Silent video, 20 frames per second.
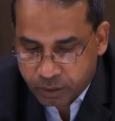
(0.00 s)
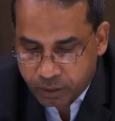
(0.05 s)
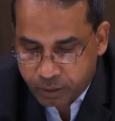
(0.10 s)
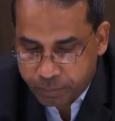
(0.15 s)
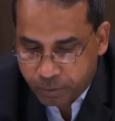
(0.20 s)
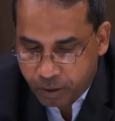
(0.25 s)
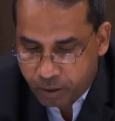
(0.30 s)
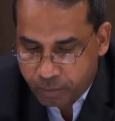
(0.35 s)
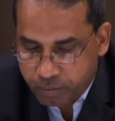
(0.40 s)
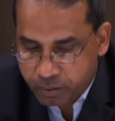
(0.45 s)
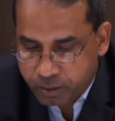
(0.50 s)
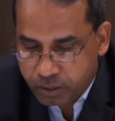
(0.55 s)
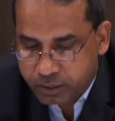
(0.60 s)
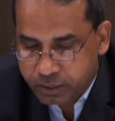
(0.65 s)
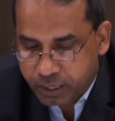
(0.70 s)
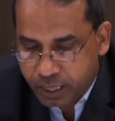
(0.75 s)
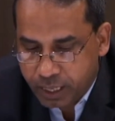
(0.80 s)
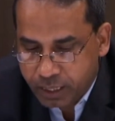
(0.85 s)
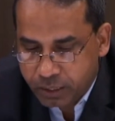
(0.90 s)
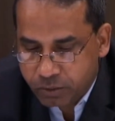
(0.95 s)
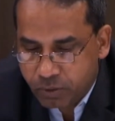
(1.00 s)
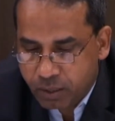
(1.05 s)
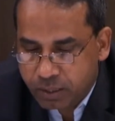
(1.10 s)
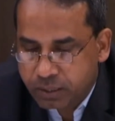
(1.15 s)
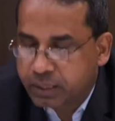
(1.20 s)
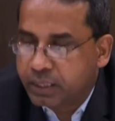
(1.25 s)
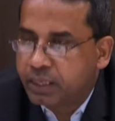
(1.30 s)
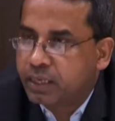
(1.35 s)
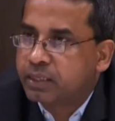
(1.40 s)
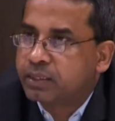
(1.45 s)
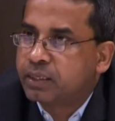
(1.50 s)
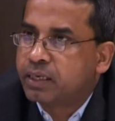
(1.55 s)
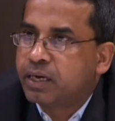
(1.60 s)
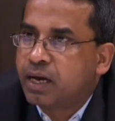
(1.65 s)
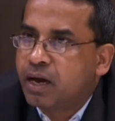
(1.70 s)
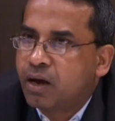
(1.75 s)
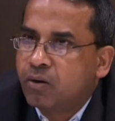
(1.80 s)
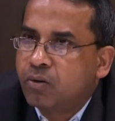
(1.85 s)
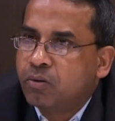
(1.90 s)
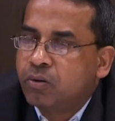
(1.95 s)
The challenge was here that
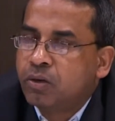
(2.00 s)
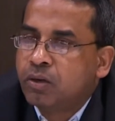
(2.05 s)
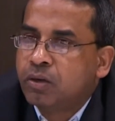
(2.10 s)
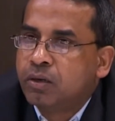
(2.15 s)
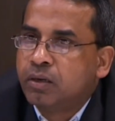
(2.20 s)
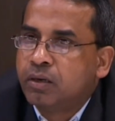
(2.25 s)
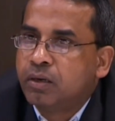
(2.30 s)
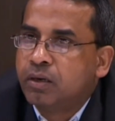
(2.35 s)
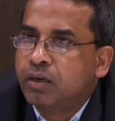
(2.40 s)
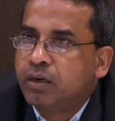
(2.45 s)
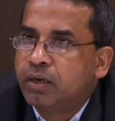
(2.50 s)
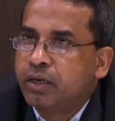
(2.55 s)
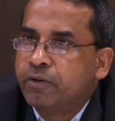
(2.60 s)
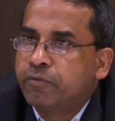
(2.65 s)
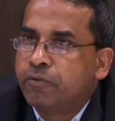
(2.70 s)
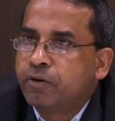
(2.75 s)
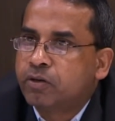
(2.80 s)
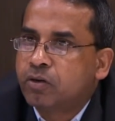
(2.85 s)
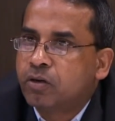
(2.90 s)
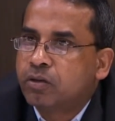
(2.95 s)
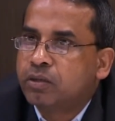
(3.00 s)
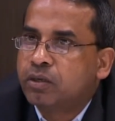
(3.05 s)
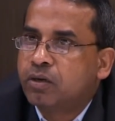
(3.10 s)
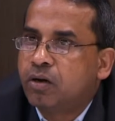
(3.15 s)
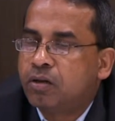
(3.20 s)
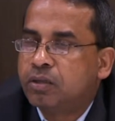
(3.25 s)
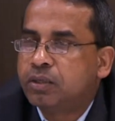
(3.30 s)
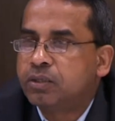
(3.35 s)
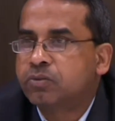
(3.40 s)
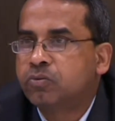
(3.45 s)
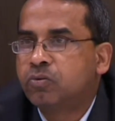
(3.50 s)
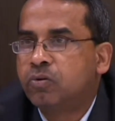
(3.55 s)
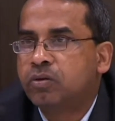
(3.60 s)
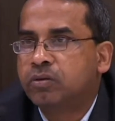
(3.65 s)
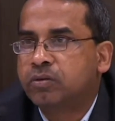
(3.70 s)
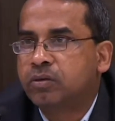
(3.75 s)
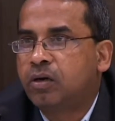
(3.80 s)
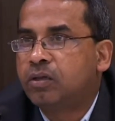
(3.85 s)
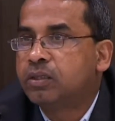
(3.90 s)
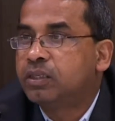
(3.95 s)
how, if at all, all the
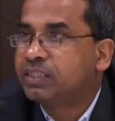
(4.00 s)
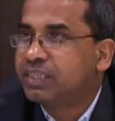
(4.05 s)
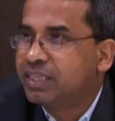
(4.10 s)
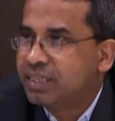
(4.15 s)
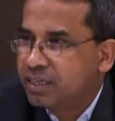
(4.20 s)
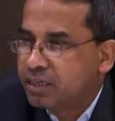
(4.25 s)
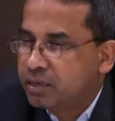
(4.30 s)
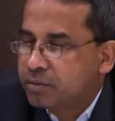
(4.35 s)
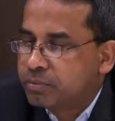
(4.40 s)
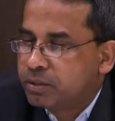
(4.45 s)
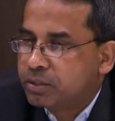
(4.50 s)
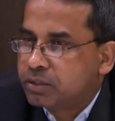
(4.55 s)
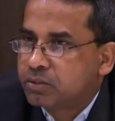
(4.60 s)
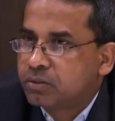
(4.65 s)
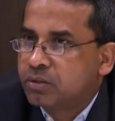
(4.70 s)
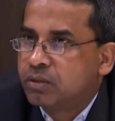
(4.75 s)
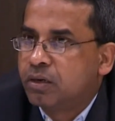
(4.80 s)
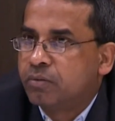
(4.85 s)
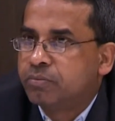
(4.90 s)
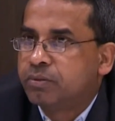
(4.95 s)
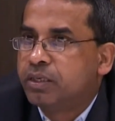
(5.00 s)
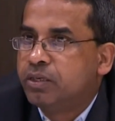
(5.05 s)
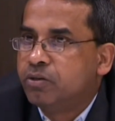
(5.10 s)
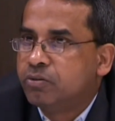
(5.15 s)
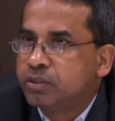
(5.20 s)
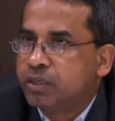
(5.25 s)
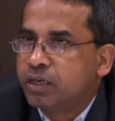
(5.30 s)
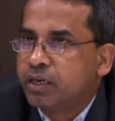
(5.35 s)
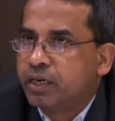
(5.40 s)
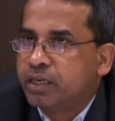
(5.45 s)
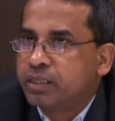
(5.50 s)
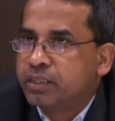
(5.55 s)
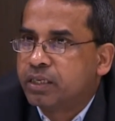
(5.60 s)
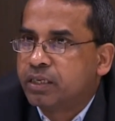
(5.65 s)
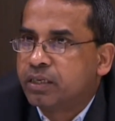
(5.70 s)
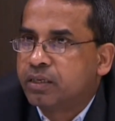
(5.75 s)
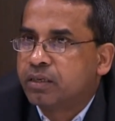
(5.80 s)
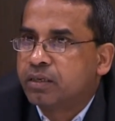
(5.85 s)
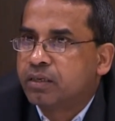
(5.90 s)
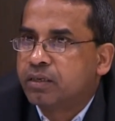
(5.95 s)
schools, all the children of this of the new
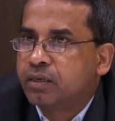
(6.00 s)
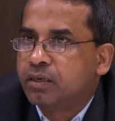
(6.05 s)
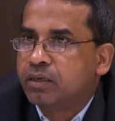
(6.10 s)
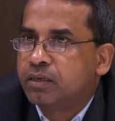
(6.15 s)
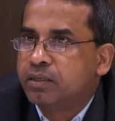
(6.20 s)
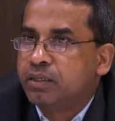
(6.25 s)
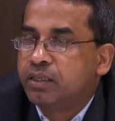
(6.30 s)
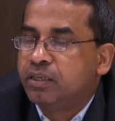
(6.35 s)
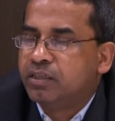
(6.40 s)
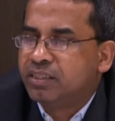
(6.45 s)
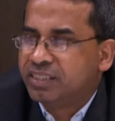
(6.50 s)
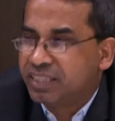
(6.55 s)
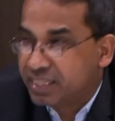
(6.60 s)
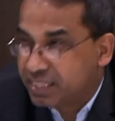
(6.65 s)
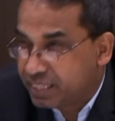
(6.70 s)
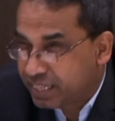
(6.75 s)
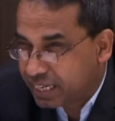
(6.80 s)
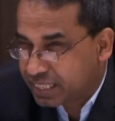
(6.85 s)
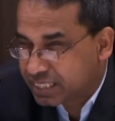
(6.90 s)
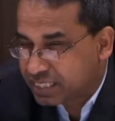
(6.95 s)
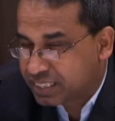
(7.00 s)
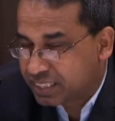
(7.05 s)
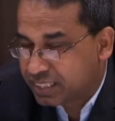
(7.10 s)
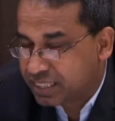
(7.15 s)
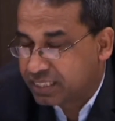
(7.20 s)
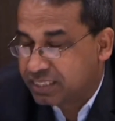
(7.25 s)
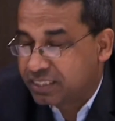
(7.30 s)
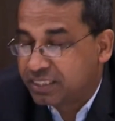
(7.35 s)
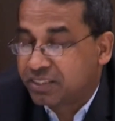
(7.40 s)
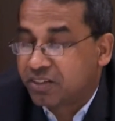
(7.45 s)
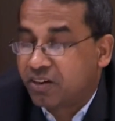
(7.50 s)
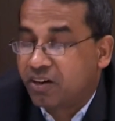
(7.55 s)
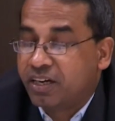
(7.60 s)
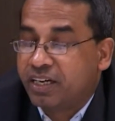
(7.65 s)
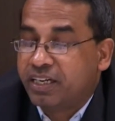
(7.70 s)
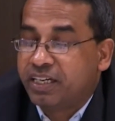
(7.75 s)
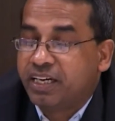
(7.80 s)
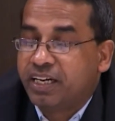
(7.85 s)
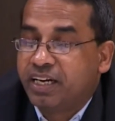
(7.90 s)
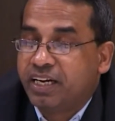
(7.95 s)
generation, Gen Next, as is called
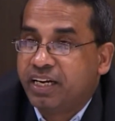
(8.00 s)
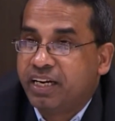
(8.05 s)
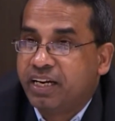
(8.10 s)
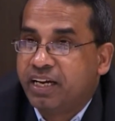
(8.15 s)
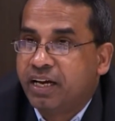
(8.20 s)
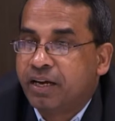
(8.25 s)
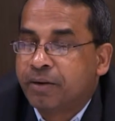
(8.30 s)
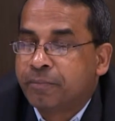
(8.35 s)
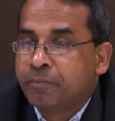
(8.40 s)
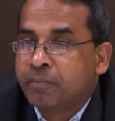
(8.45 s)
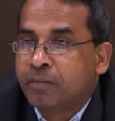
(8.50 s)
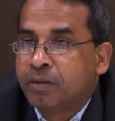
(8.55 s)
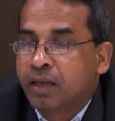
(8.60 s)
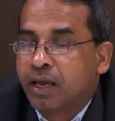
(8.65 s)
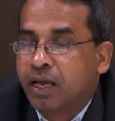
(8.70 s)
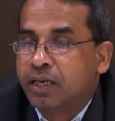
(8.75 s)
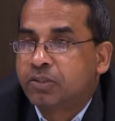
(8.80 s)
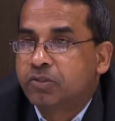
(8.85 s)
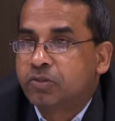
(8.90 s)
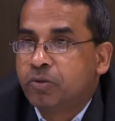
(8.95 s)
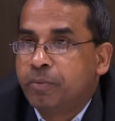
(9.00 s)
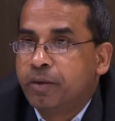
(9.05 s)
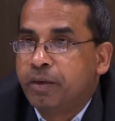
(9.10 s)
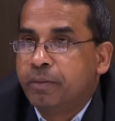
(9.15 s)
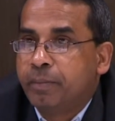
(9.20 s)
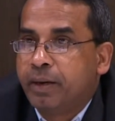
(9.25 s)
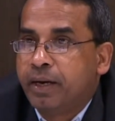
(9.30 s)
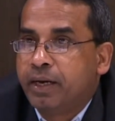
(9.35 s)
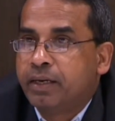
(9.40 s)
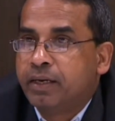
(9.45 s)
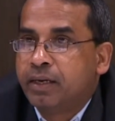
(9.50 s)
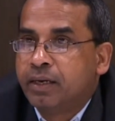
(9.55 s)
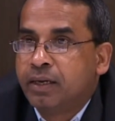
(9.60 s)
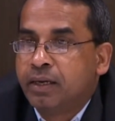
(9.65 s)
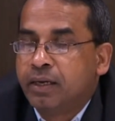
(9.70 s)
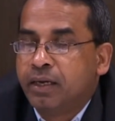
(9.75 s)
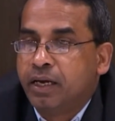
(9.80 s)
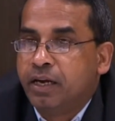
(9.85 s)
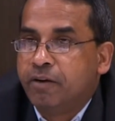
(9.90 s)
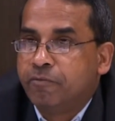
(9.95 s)
it in India, has to be made
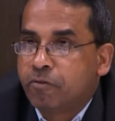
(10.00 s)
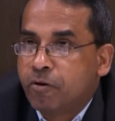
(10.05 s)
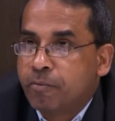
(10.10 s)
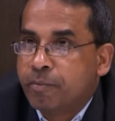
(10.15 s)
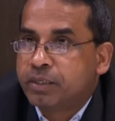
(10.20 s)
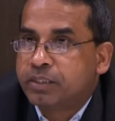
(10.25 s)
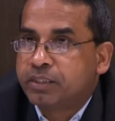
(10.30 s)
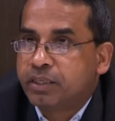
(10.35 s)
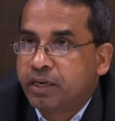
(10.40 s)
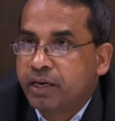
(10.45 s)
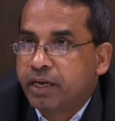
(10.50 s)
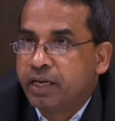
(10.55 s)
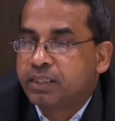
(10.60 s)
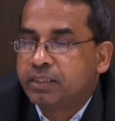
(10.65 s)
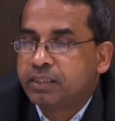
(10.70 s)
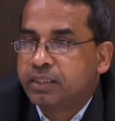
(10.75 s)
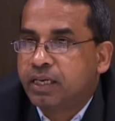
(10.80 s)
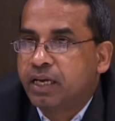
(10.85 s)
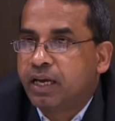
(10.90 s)
information rich.